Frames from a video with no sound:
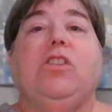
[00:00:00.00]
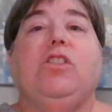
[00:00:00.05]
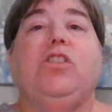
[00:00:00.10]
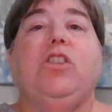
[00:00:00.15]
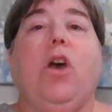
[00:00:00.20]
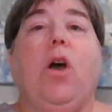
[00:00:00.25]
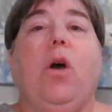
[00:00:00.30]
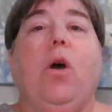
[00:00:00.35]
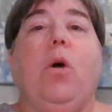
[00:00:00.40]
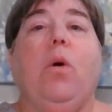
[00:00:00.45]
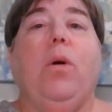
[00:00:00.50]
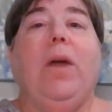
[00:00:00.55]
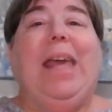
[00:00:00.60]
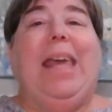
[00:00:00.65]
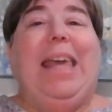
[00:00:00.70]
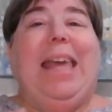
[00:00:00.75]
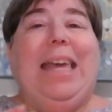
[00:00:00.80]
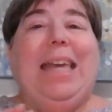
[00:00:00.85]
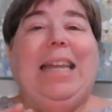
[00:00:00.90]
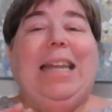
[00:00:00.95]

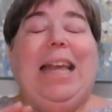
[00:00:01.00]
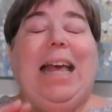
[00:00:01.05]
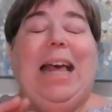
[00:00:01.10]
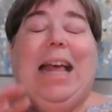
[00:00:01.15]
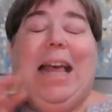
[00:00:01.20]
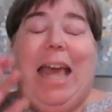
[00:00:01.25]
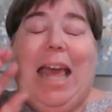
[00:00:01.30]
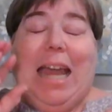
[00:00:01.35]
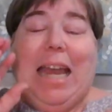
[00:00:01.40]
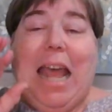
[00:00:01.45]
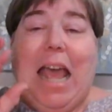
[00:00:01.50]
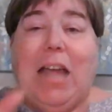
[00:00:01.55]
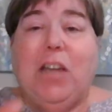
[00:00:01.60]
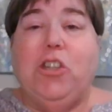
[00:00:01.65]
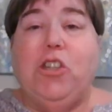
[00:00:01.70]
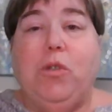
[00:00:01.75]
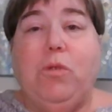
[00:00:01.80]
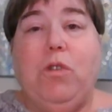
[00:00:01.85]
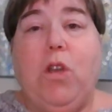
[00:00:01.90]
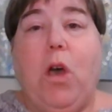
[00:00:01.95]
And
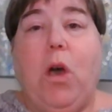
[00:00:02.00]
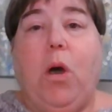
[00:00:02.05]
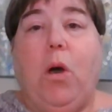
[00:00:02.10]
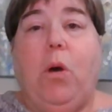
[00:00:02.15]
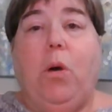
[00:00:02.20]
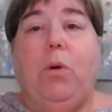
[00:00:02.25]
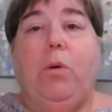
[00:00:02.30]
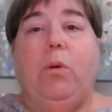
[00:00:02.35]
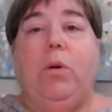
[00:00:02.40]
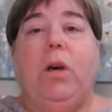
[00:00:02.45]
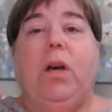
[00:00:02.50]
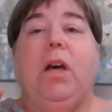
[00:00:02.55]
as you know,